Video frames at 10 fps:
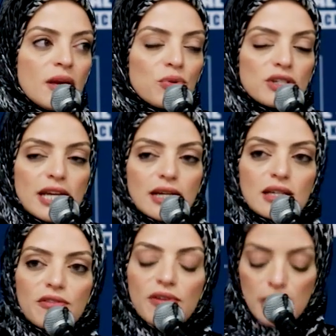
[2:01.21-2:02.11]

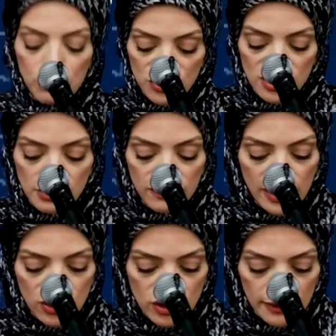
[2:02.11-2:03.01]
protecting from the Muslim
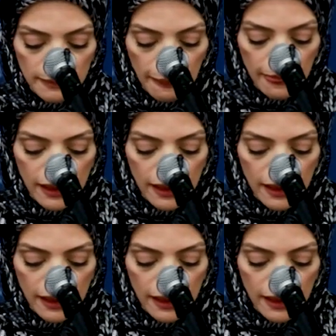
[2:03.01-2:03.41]
invasion.